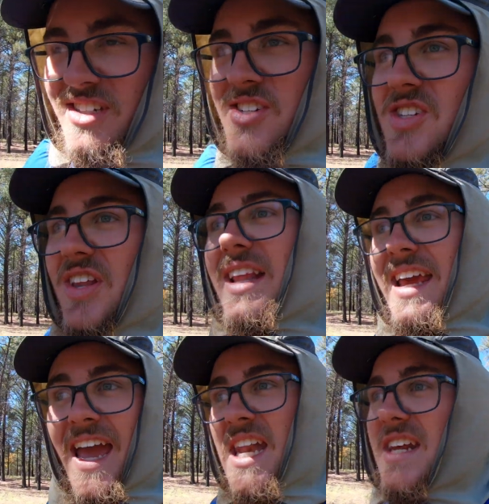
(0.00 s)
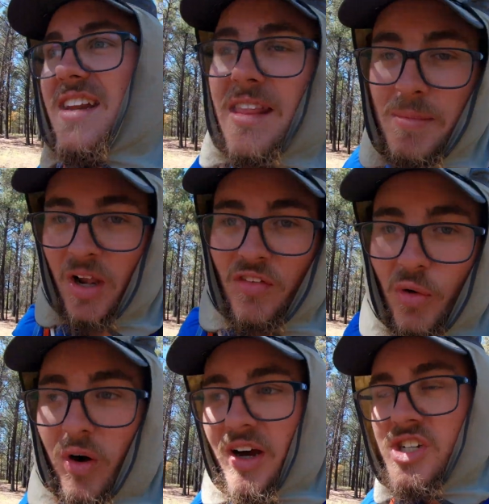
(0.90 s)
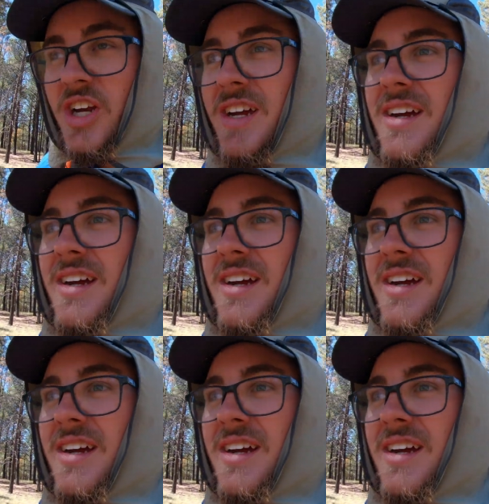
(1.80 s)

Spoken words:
just suddenly ended in the middle of a wash.